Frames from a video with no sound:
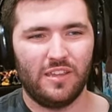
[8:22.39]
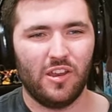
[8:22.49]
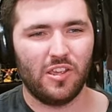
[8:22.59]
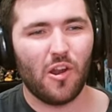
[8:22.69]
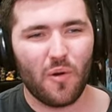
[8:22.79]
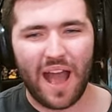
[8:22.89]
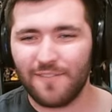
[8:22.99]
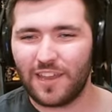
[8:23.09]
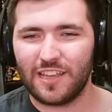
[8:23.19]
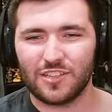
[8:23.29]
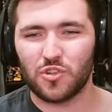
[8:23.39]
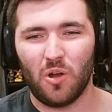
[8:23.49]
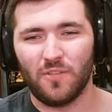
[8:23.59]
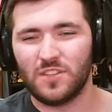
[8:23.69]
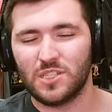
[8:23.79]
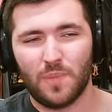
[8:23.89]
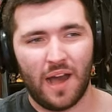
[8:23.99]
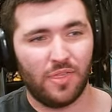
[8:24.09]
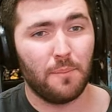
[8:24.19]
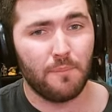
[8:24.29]
You don't have any control over this
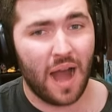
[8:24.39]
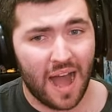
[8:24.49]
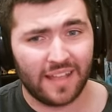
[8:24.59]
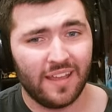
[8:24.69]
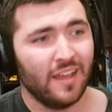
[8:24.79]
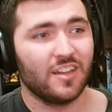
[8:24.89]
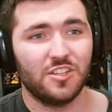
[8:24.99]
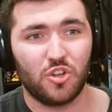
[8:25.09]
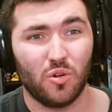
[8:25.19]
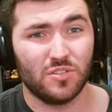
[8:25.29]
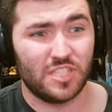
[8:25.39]
mod. The mod controls